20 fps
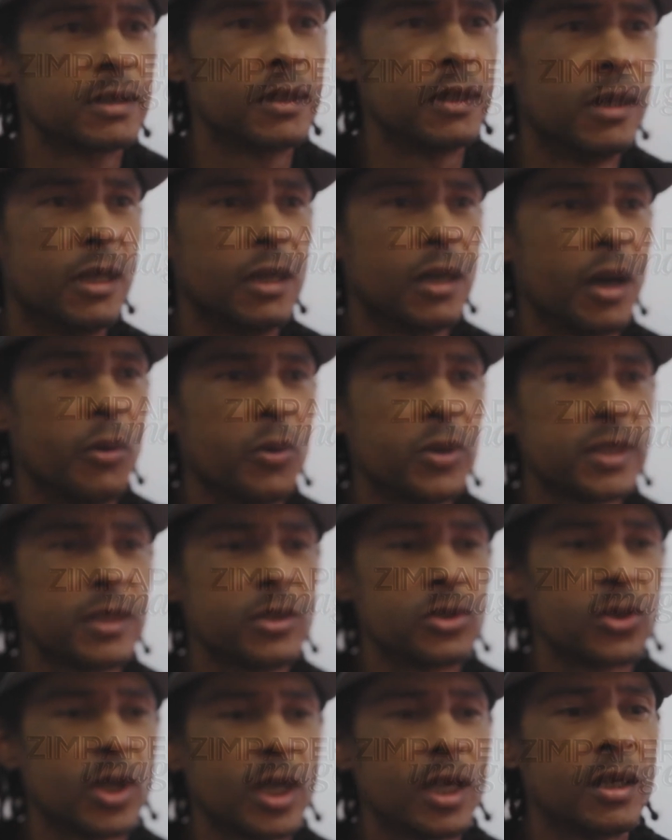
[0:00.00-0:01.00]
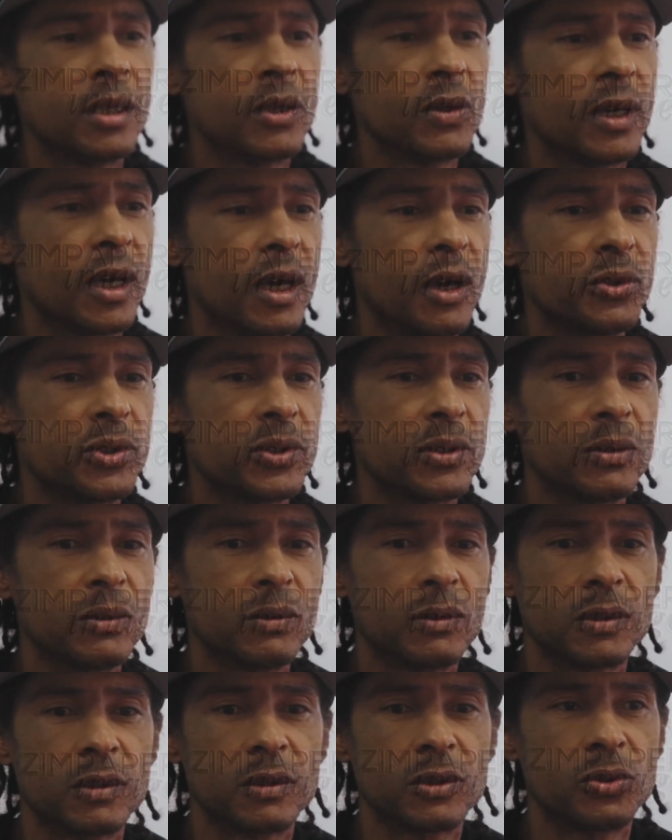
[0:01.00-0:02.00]
You know, I wasn't trained on how
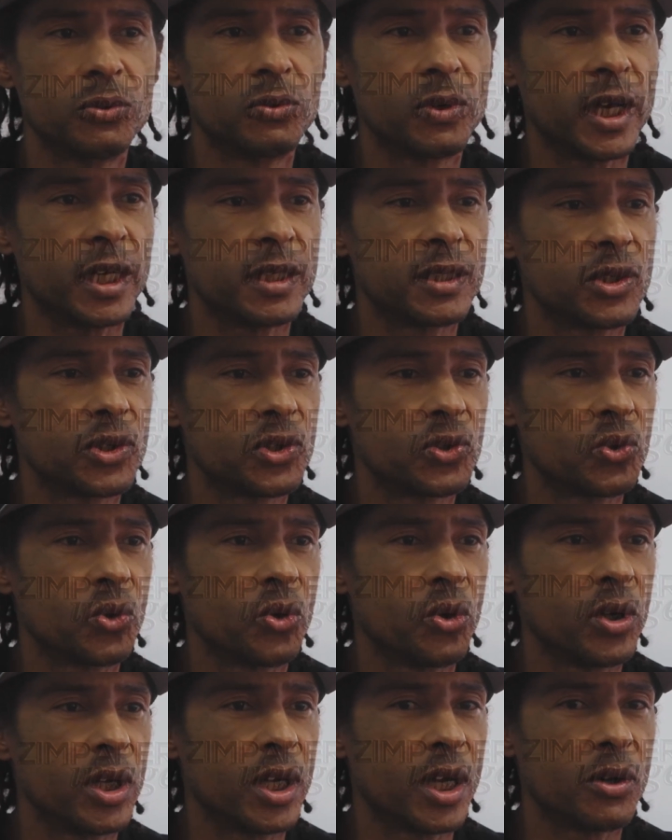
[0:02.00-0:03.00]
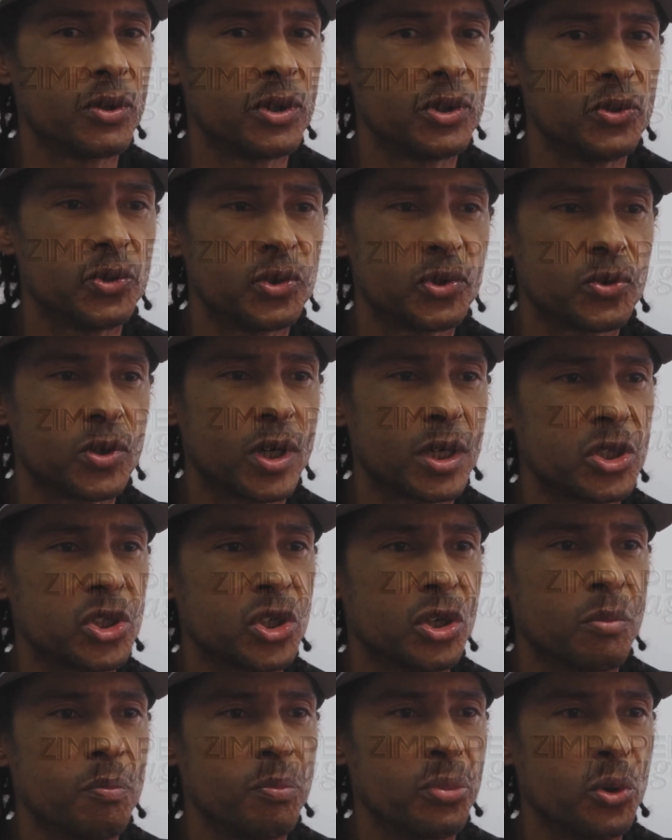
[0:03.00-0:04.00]
to write a story, how do you
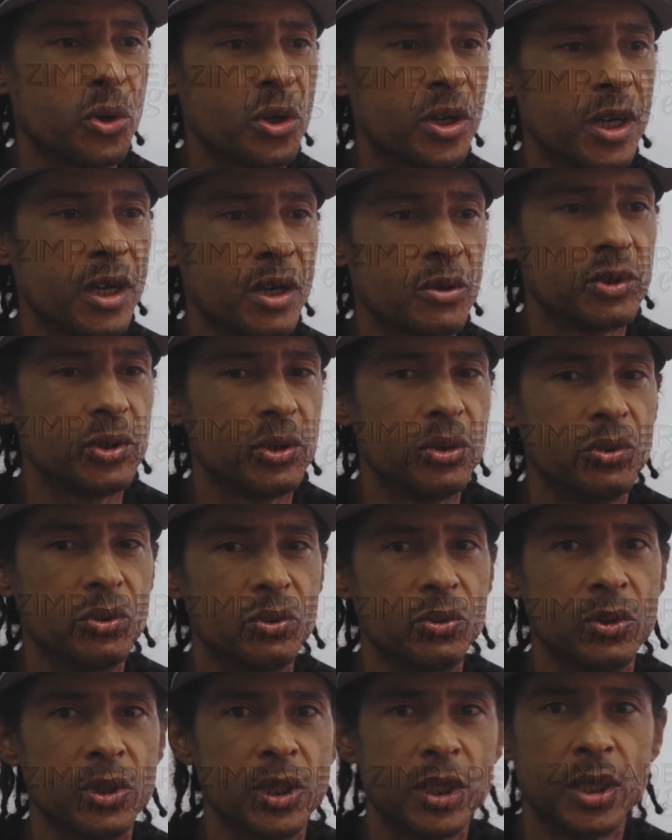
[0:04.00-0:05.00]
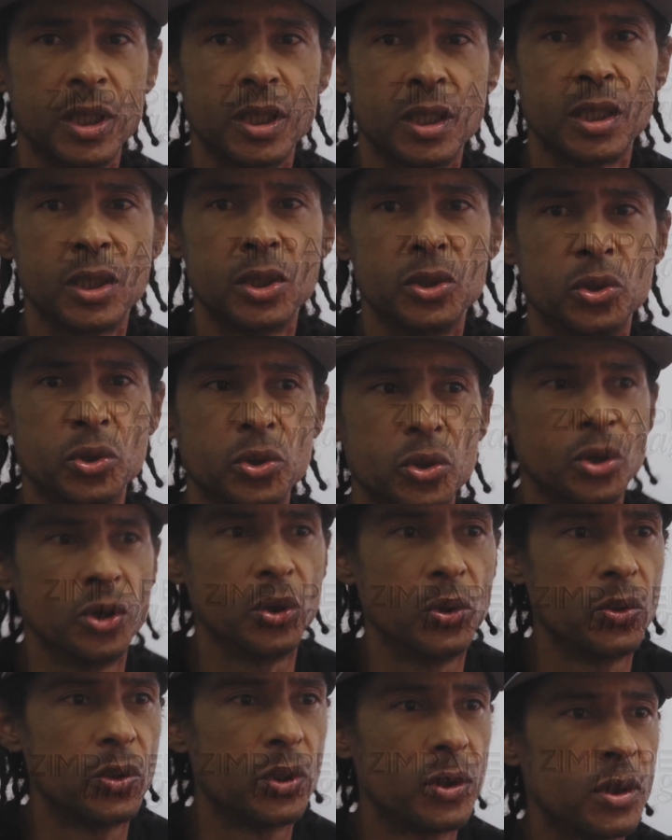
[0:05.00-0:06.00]
structure a book, how do you, you
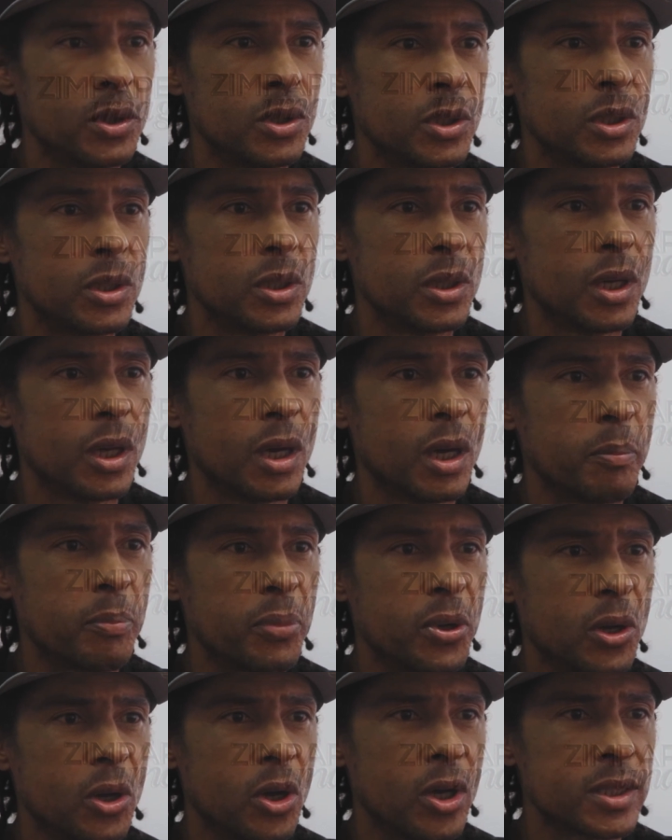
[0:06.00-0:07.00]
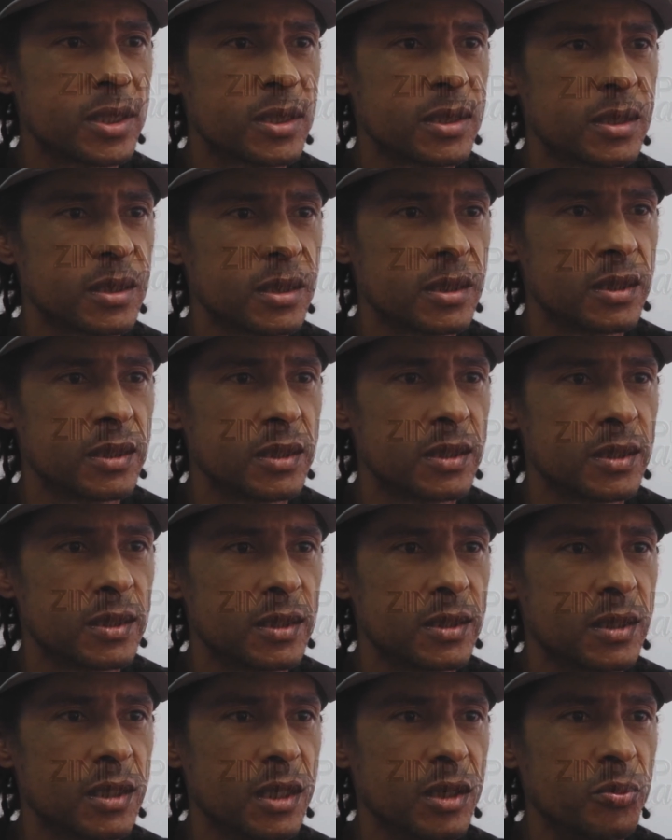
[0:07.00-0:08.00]
know, plot
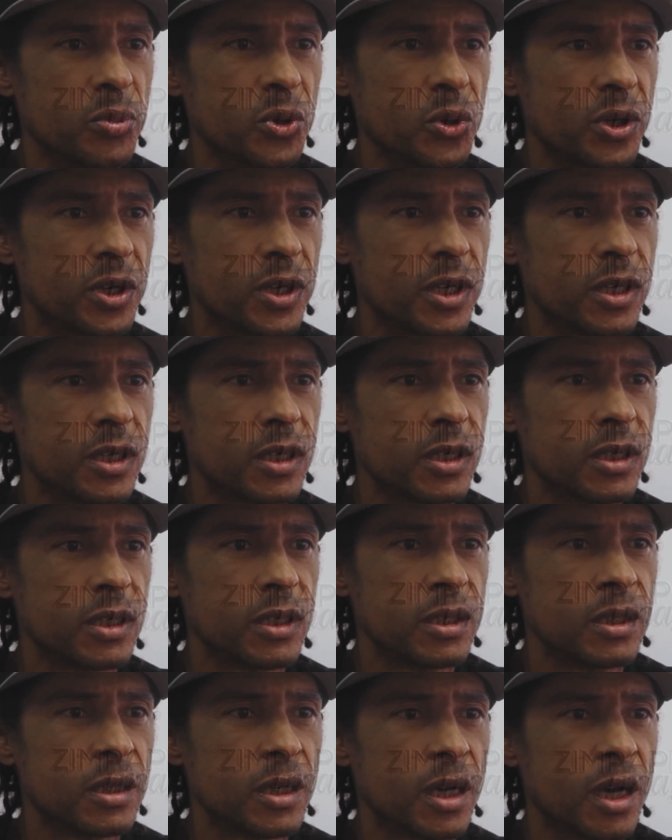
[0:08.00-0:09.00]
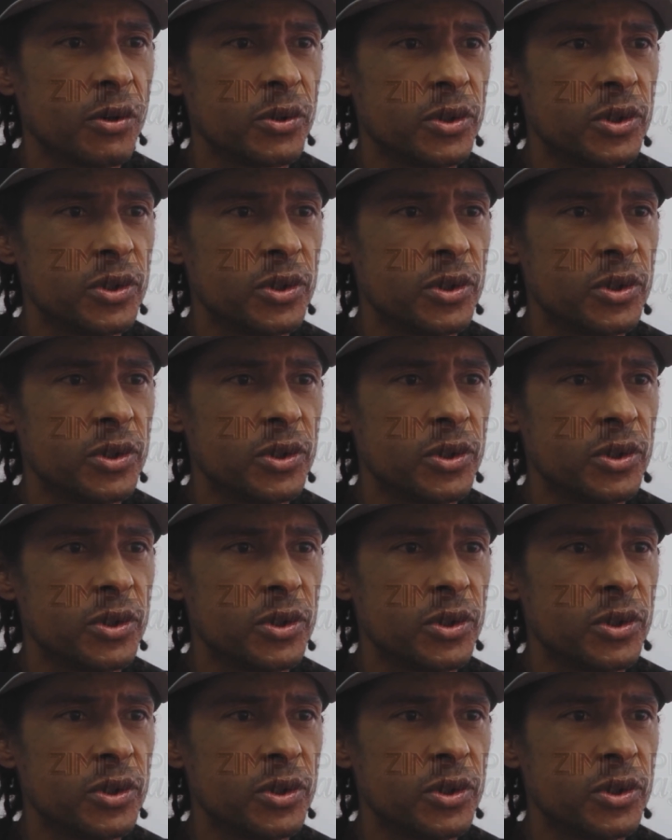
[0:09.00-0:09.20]
a book, how